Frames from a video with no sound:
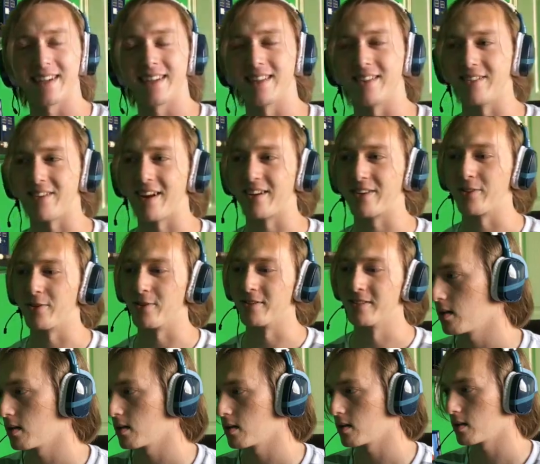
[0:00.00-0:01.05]
in the right goal.
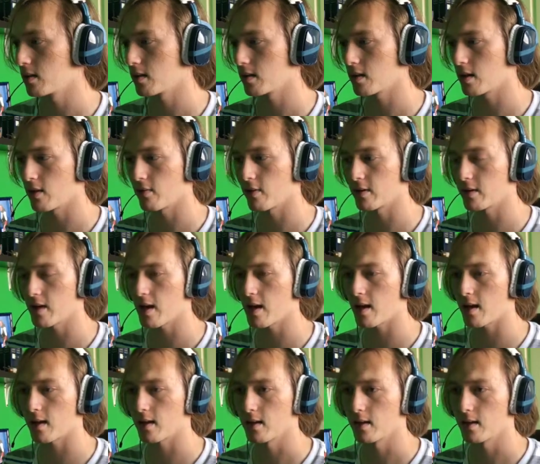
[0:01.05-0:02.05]
I want that.